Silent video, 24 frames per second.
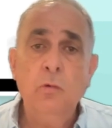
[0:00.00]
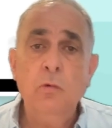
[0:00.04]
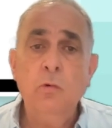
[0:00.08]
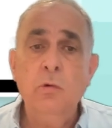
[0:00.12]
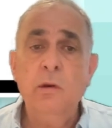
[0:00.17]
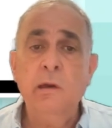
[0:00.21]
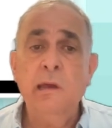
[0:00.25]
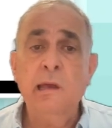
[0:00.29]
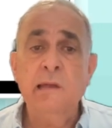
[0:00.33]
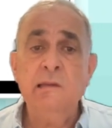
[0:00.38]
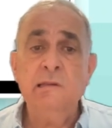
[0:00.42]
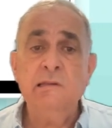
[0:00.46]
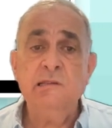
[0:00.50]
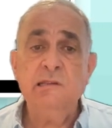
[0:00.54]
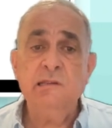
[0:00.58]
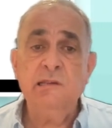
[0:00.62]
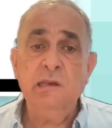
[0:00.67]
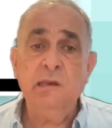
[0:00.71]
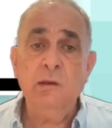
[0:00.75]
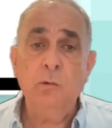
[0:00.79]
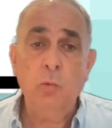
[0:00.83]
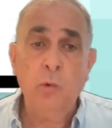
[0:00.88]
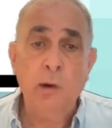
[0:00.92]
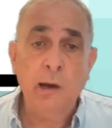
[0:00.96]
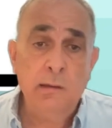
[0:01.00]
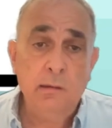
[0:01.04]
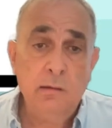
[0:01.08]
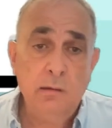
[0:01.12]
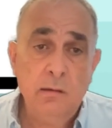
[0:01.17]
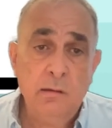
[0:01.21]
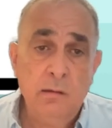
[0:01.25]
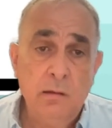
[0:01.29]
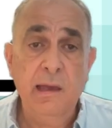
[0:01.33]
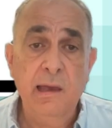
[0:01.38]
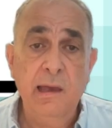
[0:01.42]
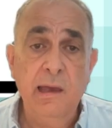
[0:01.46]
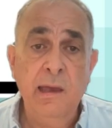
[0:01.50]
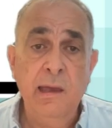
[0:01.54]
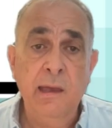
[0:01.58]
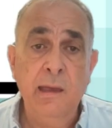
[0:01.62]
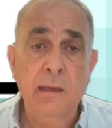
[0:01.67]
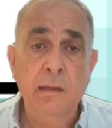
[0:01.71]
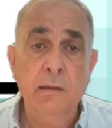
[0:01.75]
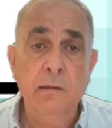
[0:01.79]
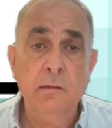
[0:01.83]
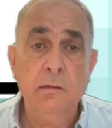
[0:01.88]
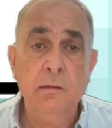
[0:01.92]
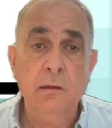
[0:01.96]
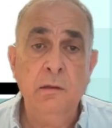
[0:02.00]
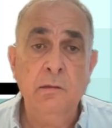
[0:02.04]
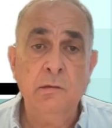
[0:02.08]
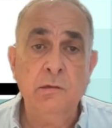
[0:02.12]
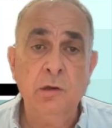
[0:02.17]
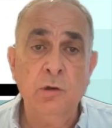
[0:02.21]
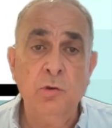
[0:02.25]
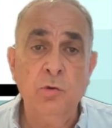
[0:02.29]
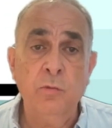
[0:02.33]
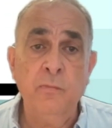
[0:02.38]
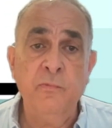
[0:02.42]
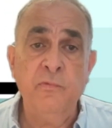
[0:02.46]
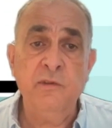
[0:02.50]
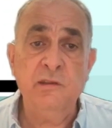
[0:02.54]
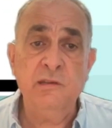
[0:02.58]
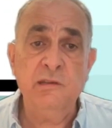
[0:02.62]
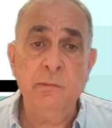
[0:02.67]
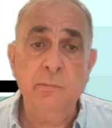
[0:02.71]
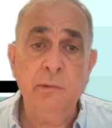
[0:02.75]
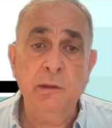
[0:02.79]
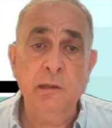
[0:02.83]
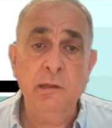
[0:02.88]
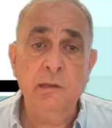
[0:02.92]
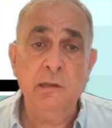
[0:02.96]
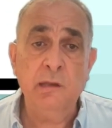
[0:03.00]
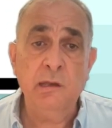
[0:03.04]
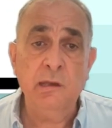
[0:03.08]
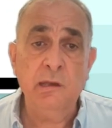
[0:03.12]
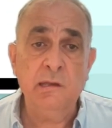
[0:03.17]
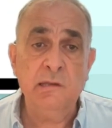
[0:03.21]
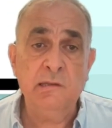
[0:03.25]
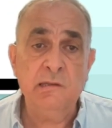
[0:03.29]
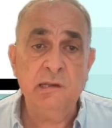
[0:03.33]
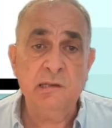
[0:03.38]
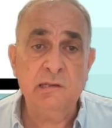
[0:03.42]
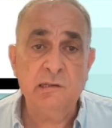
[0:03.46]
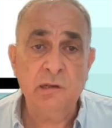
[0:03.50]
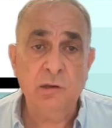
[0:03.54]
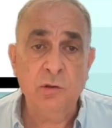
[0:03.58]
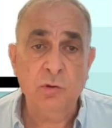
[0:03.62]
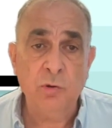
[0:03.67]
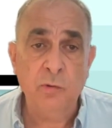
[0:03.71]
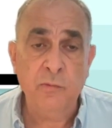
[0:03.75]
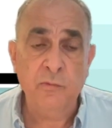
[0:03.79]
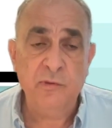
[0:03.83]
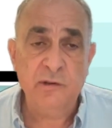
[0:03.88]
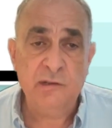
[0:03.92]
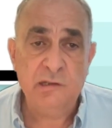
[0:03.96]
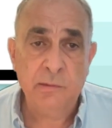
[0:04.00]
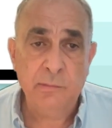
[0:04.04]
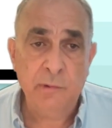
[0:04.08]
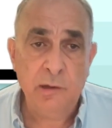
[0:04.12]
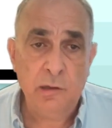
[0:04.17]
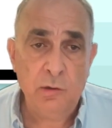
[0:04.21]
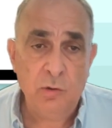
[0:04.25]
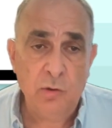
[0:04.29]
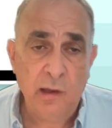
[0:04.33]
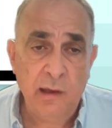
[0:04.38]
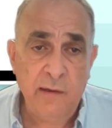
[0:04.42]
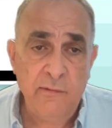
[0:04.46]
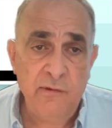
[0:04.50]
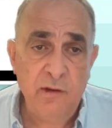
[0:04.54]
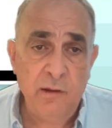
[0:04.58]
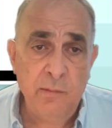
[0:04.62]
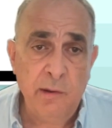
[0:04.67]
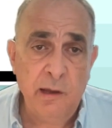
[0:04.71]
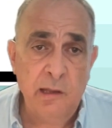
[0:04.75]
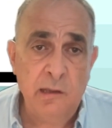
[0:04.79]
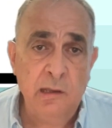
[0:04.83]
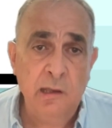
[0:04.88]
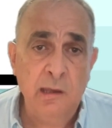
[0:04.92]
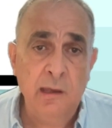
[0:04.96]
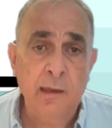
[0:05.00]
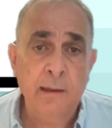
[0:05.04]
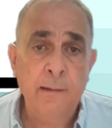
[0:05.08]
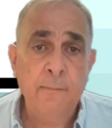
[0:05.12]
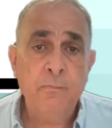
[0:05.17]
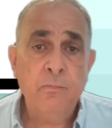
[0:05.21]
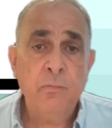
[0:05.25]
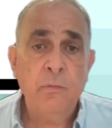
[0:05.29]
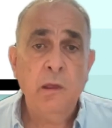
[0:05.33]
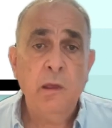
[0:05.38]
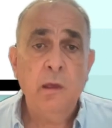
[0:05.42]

can see what, and the group visibility, is this group visible to everybody